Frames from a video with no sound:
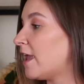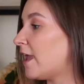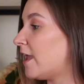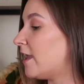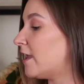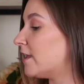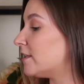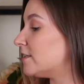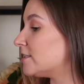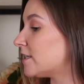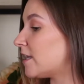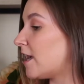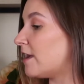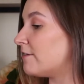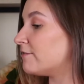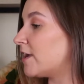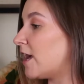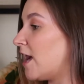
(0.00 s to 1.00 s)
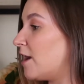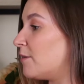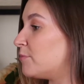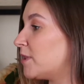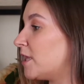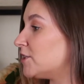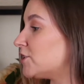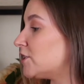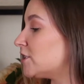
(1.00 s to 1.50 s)
And I've got
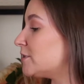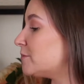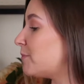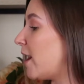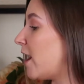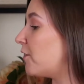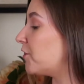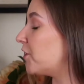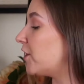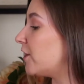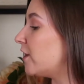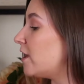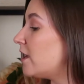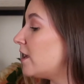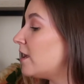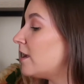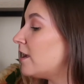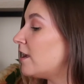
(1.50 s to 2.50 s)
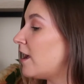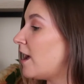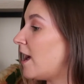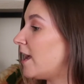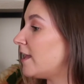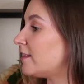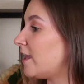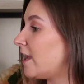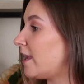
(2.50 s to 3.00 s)
blushes, powder,
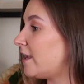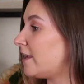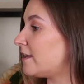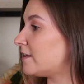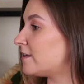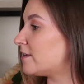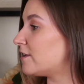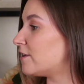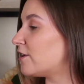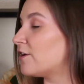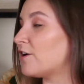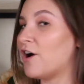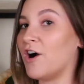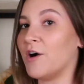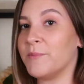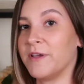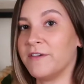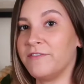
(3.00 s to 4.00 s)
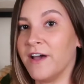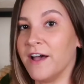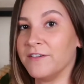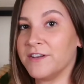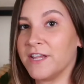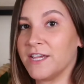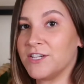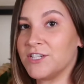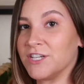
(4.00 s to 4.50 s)
highlight, all my
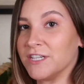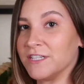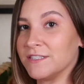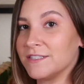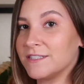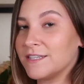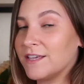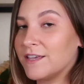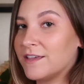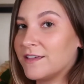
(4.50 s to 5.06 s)
foundations.